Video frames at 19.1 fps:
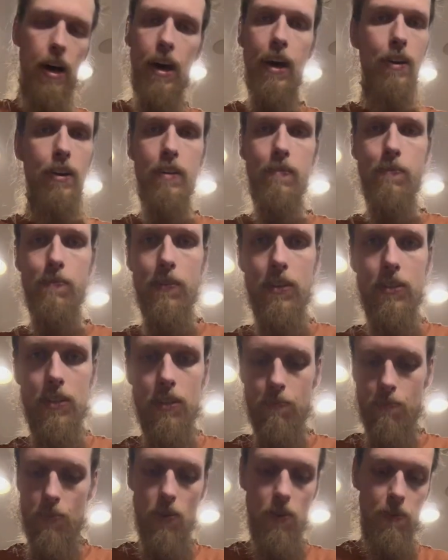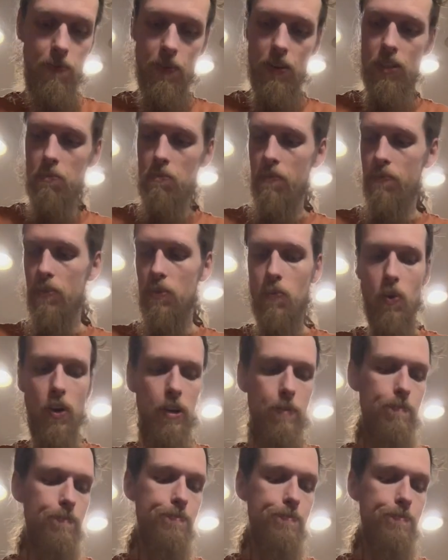I don't even rinse them. You can rinse them if you want.